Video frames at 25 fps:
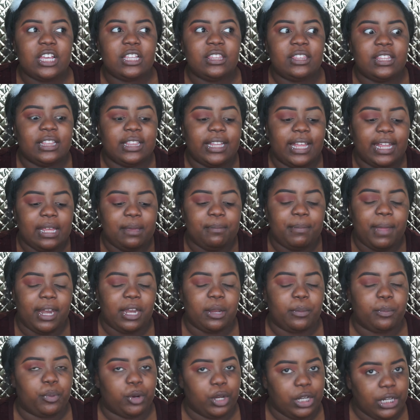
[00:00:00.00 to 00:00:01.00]
the lady made
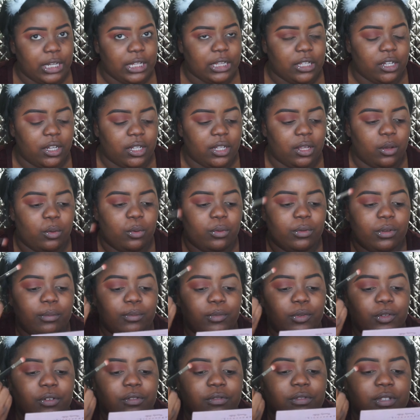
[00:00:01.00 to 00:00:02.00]
it pretty clear that when we
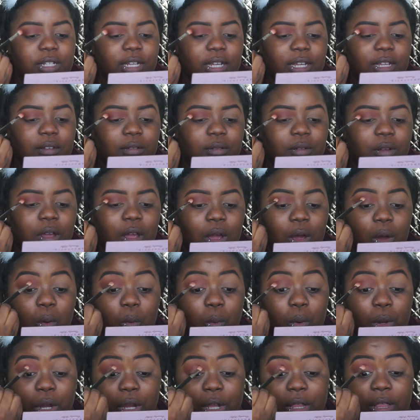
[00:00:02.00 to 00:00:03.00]
moved in,
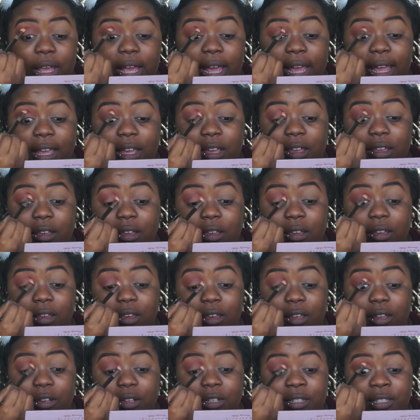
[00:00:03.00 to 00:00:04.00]
we're like
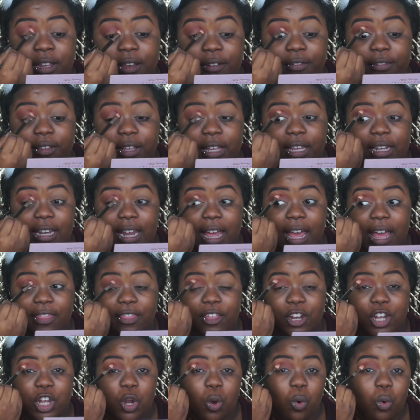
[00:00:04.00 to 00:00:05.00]
definitely not
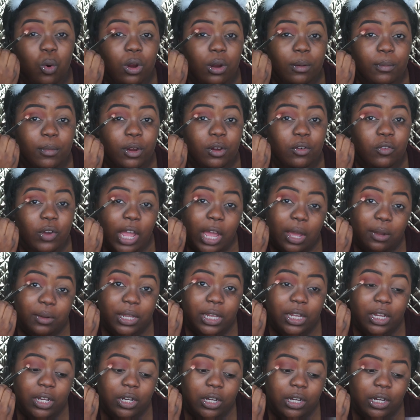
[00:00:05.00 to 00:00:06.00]
the norm around
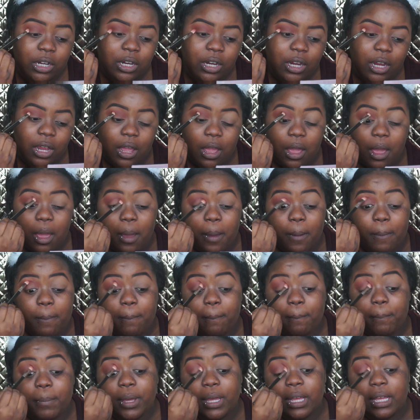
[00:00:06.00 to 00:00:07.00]
here,
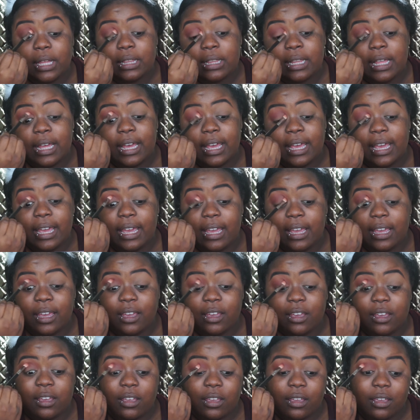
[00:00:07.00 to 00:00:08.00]
but like,
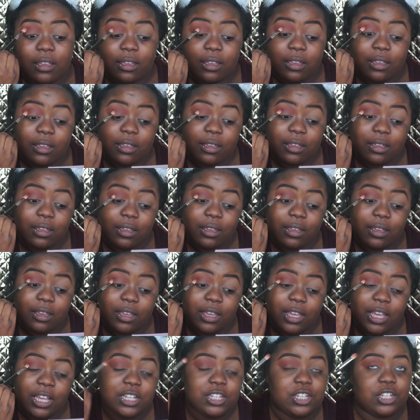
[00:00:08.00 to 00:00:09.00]

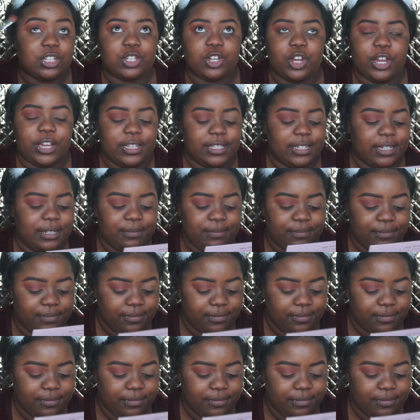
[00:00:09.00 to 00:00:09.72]
it's just crazy.